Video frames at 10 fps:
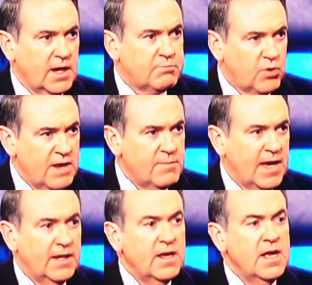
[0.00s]
A
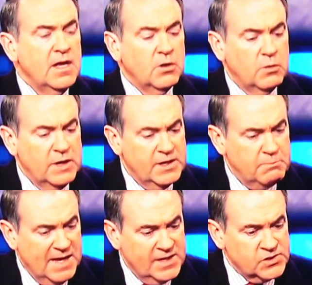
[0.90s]
prebate
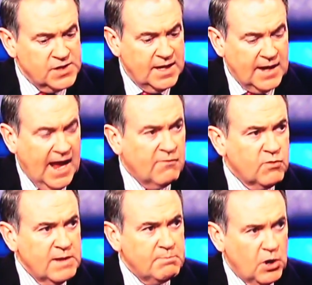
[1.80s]
means that
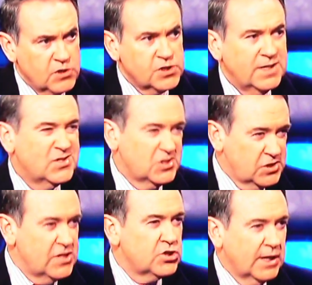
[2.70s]
every person is
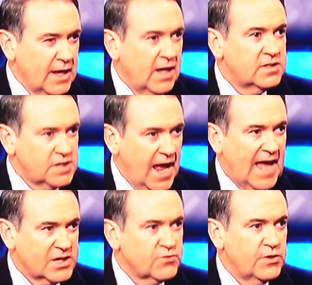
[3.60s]
essentially
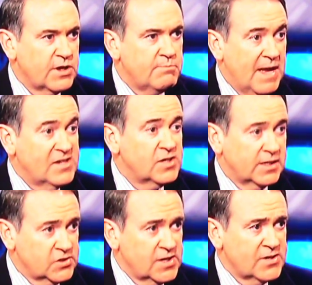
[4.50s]
untaxed for their basic
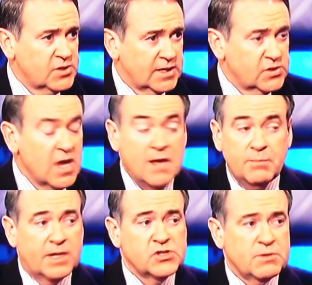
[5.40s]
necessities,
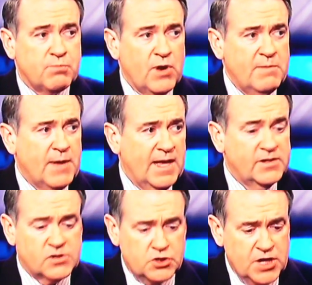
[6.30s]
because the prebate
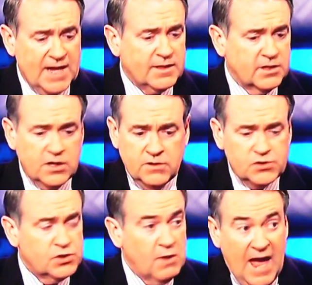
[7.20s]
is a check that goes
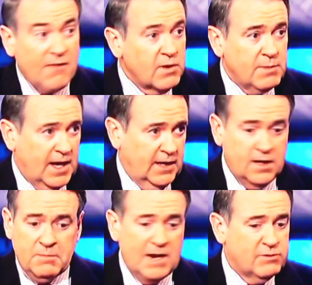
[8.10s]
to everybody. It
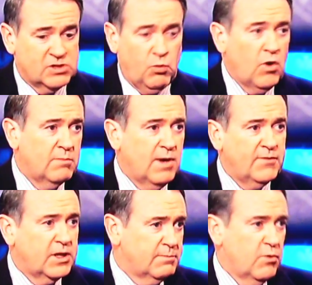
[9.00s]
doesn't matter if it's Warren
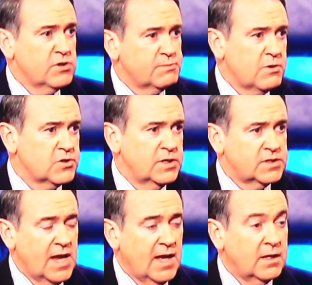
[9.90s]
Buffett or the poorest person in
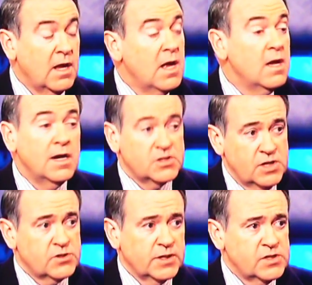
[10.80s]
town.
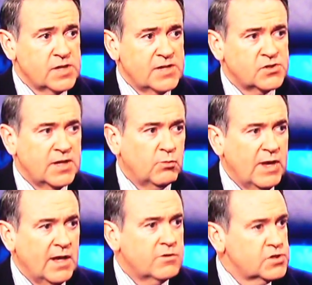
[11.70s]
Essentially says that
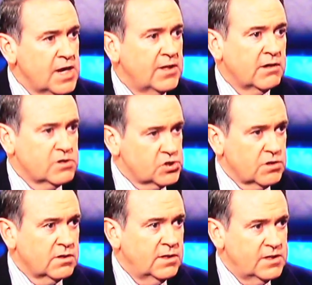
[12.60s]
we understand there are
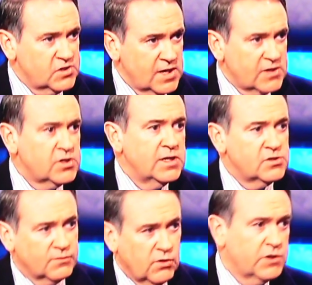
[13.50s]
certain necessities
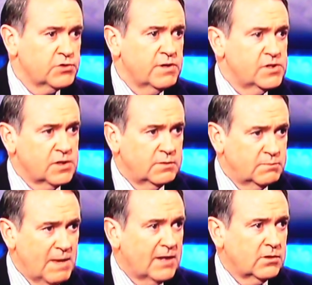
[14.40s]
of groceries and
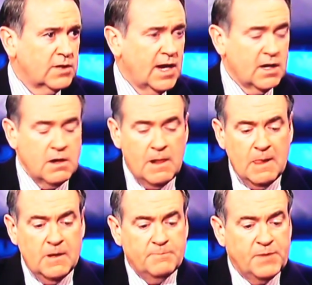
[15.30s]
medical care.
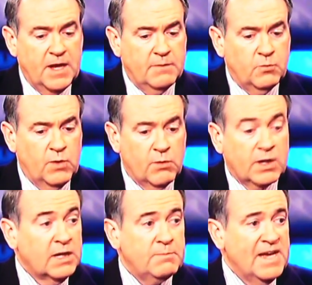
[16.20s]
We're
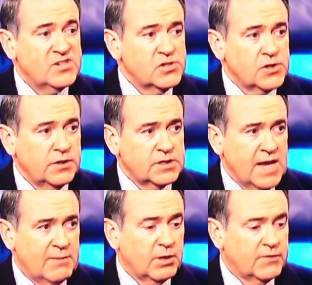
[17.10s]
going to base this on the
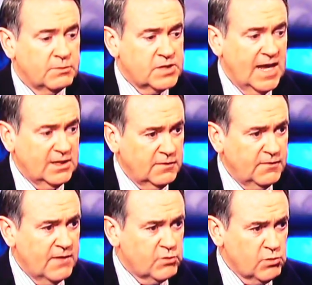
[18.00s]
table of take the
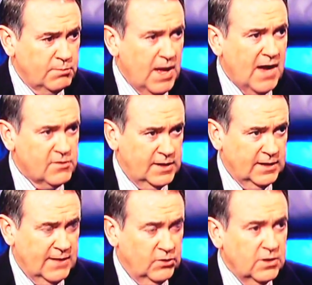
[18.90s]
federal poverty
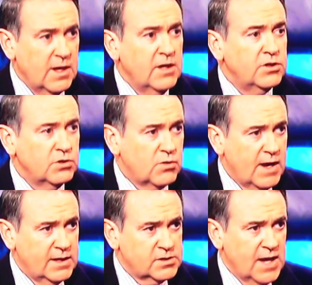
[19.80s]
level. You create
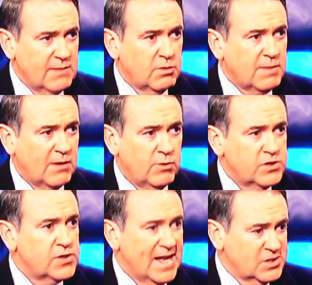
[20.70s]
a table by which
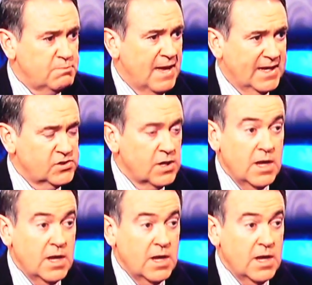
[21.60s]
that's based.